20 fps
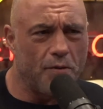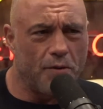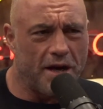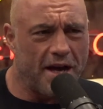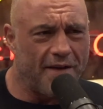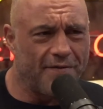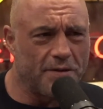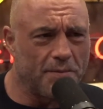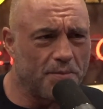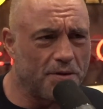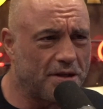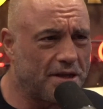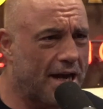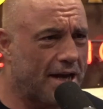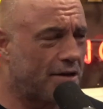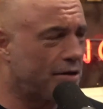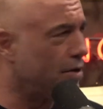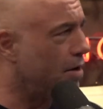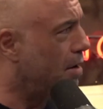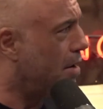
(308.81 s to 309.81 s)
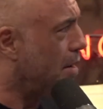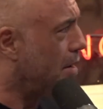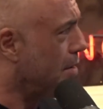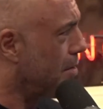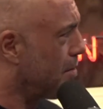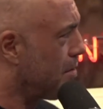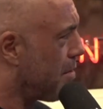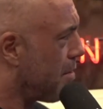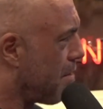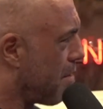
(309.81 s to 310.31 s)
we have to protect
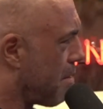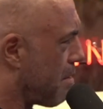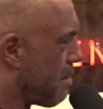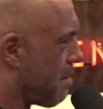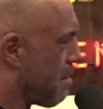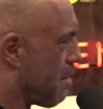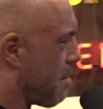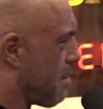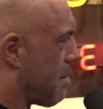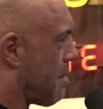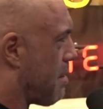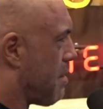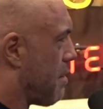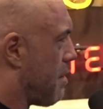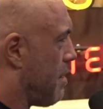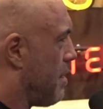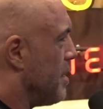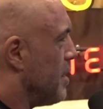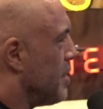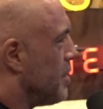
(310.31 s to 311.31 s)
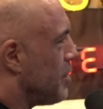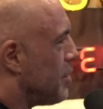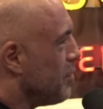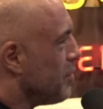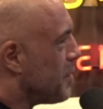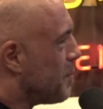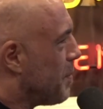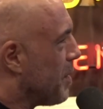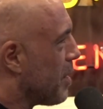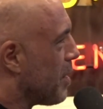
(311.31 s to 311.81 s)
our
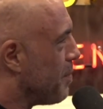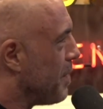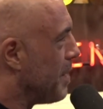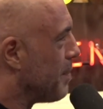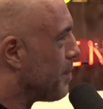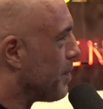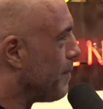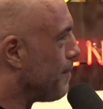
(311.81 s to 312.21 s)
two-spirit people.